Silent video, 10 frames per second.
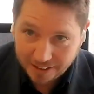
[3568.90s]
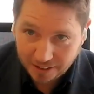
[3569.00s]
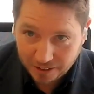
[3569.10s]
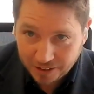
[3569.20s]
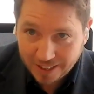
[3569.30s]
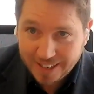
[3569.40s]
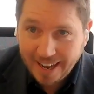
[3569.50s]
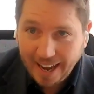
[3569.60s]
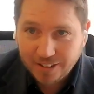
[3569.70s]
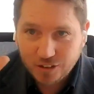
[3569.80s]
challenged,
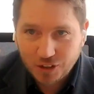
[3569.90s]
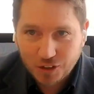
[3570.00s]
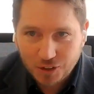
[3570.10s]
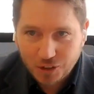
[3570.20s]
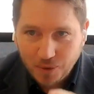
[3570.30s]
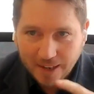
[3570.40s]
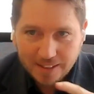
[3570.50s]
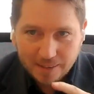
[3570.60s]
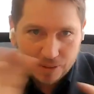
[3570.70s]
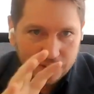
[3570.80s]
and so you
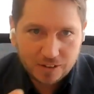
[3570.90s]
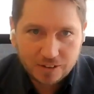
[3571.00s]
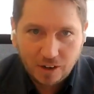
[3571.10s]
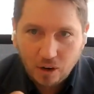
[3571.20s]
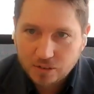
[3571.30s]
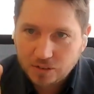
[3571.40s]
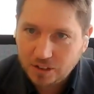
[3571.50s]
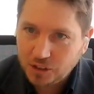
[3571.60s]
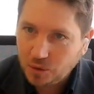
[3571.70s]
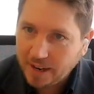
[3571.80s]
end up in this odd
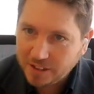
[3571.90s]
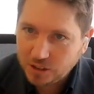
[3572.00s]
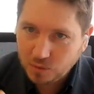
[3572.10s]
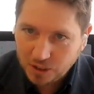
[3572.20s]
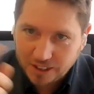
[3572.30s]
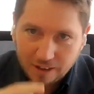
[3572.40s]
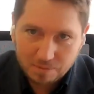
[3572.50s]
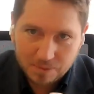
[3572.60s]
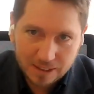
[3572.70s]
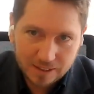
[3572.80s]
situation where the
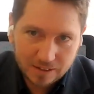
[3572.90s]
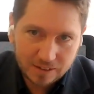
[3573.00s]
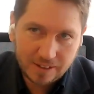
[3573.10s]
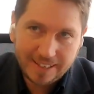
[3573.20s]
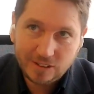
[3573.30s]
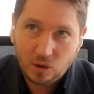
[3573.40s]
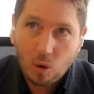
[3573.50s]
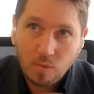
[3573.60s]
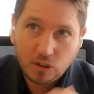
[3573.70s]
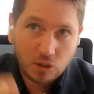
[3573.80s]
government is is
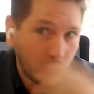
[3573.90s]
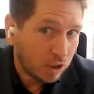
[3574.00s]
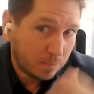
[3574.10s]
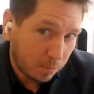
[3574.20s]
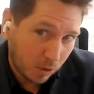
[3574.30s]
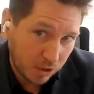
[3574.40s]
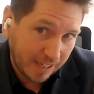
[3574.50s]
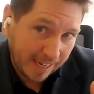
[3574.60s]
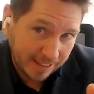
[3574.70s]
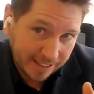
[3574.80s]
almost using
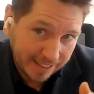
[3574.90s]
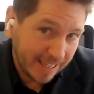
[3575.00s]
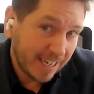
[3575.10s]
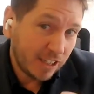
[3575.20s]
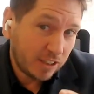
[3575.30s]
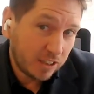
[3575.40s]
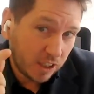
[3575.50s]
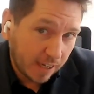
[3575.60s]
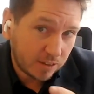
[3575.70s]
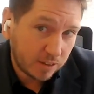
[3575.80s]
proportionality to
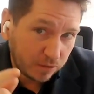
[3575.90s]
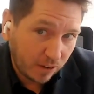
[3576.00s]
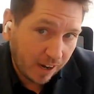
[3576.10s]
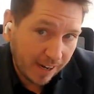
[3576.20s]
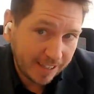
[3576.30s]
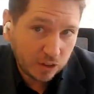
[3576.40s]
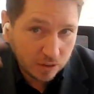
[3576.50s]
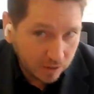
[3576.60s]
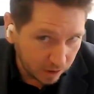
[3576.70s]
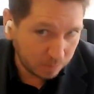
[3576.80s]
justify its
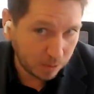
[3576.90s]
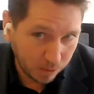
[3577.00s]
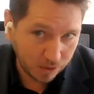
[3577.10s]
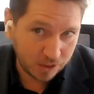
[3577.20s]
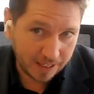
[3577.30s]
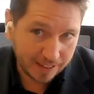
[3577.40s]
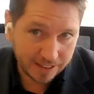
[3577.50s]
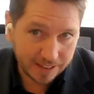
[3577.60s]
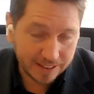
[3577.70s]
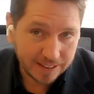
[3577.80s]
own
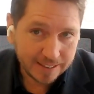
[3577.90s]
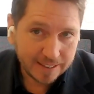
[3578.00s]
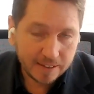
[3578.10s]
disproportionality.